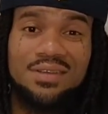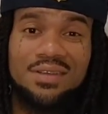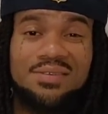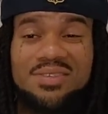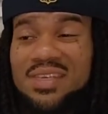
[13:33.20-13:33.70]

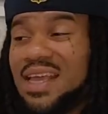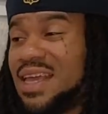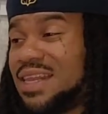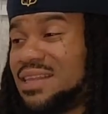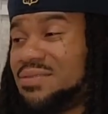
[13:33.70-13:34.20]
You
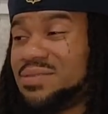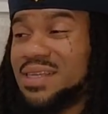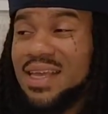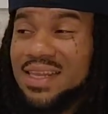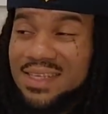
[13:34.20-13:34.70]
skinny, you
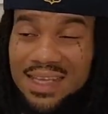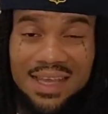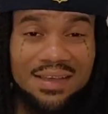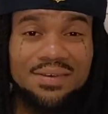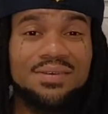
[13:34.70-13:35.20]
skinny as
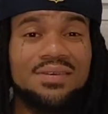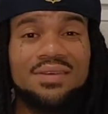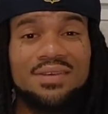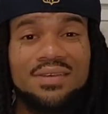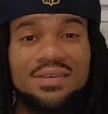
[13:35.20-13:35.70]
hell.
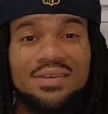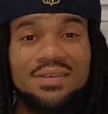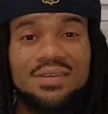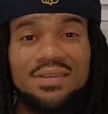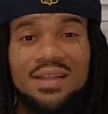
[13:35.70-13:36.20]

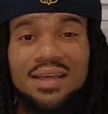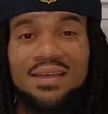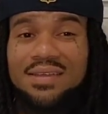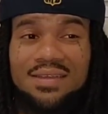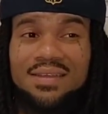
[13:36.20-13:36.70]

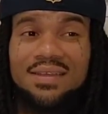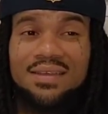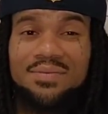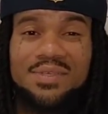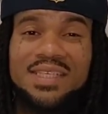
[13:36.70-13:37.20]
Like,
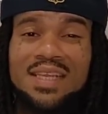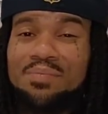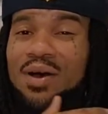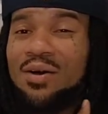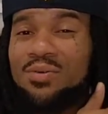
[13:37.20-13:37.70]
you see the
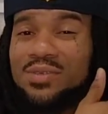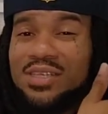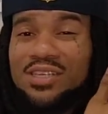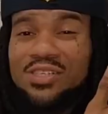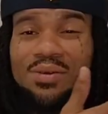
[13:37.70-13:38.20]
bones
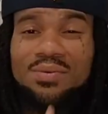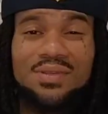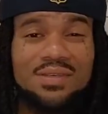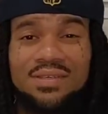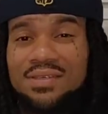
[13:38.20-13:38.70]
in your
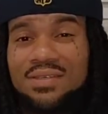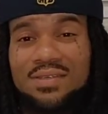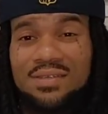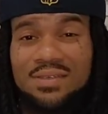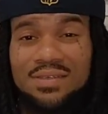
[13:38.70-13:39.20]
shoulder.
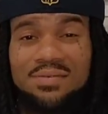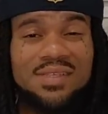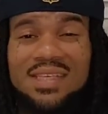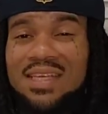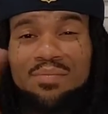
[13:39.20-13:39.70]
We
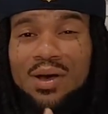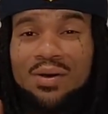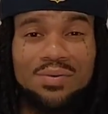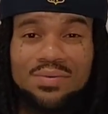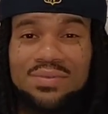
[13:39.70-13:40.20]
see the
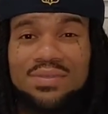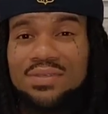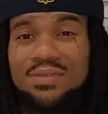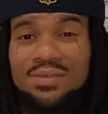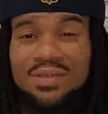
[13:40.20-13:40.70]
bones.
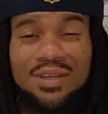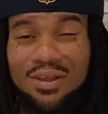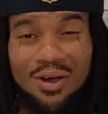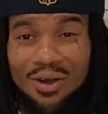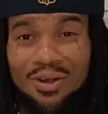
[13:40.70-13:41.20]

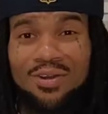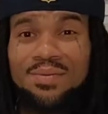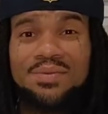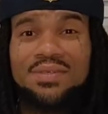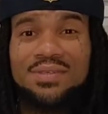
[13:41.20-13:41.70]
Little
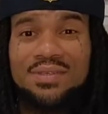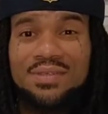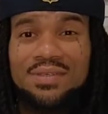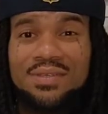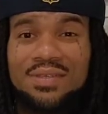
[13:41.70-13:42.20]
arms.
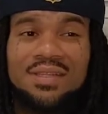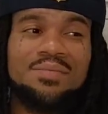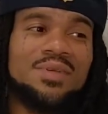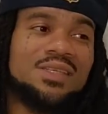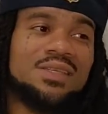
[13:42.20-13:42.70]

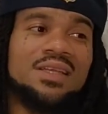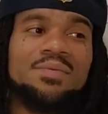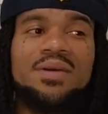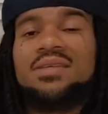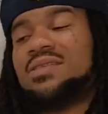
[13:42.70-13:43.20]
Man, bitch,
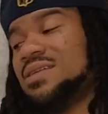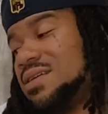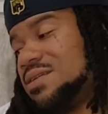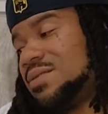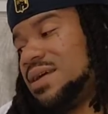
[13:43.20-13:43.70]
anybody
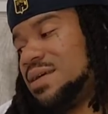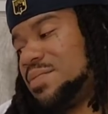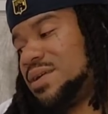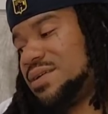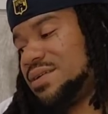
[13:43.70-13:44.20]
sting your ass,
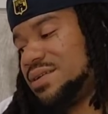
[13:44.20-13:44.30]
man.